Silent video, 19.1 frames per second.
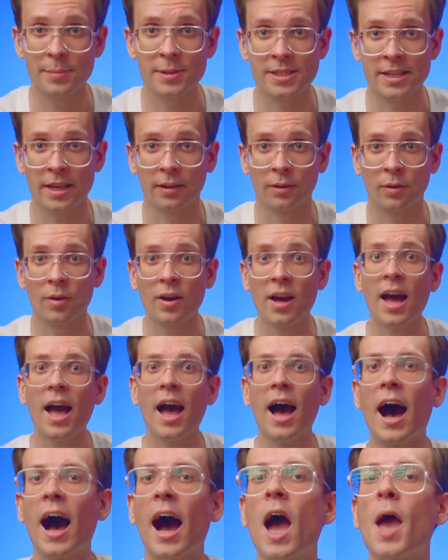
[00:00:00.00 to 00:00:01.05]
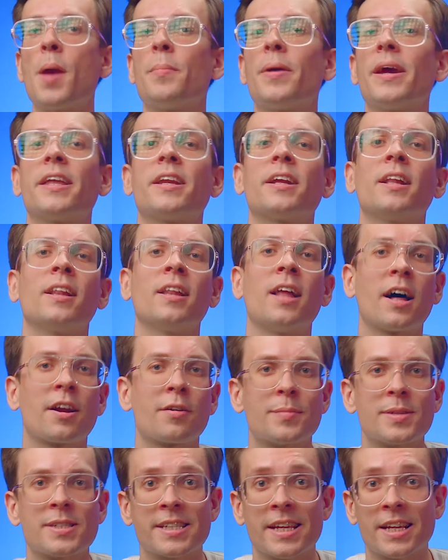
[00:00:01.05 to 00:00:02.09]
me tell you, I made a lot of
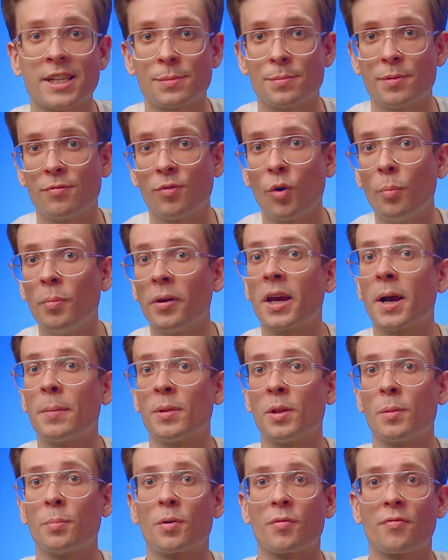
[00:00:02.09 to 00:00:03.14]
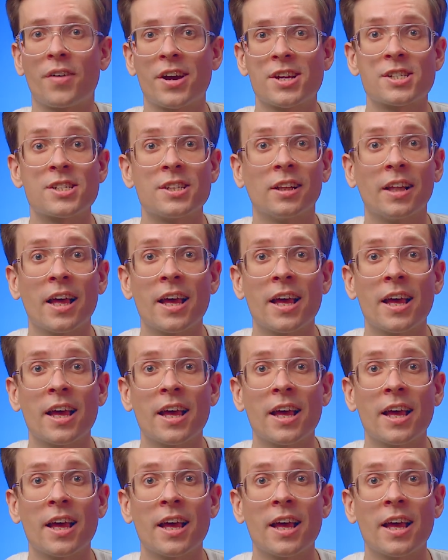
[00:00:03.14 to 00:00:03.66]
mistakes before becoming a professional